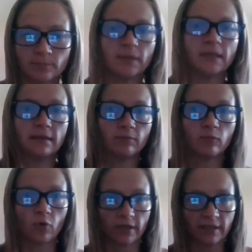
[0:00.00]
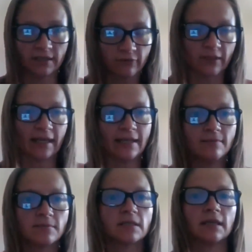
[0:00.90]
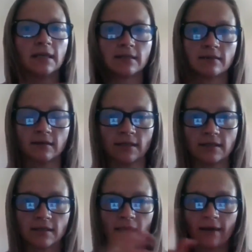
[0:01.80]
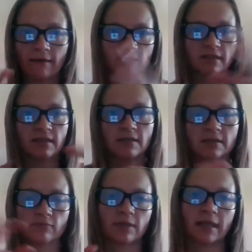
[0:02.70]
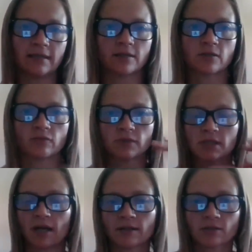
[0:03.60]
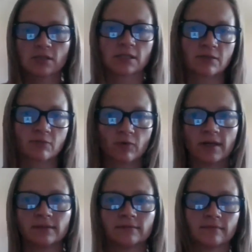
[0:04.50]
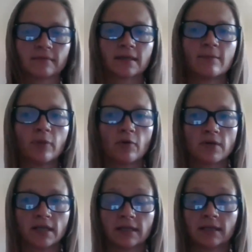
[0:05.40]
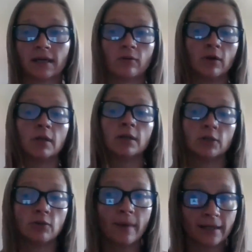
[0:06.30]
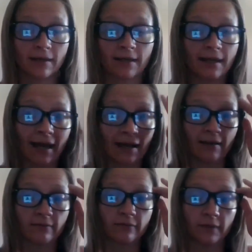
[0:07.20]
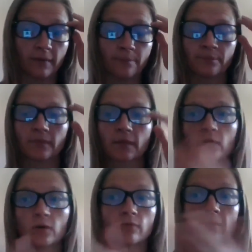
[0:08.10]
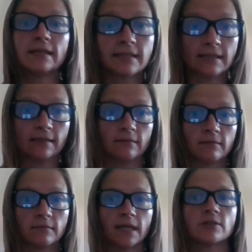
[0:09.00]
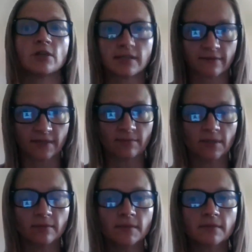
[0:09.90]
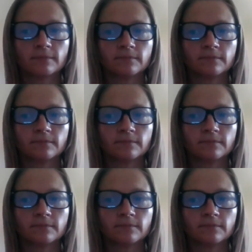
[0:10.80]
be more inflamed, and everything is related. So it's not just this one component. And now you might not have crazy digestive symptoms.